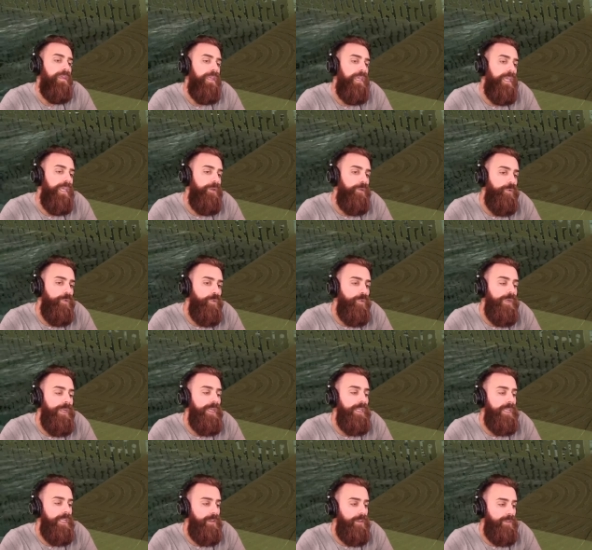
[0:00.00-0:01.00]
It
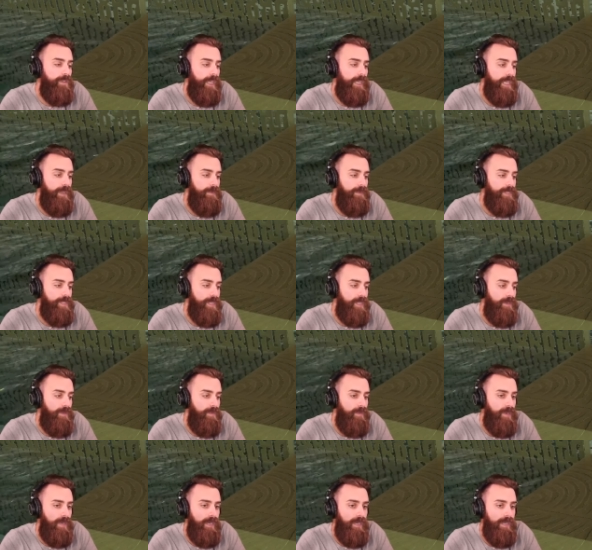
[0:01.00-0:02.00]
really looked like it was gonna
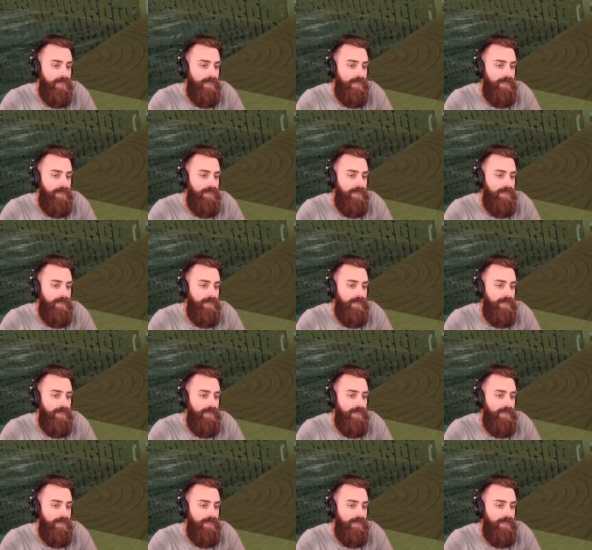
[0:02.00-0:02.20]
work.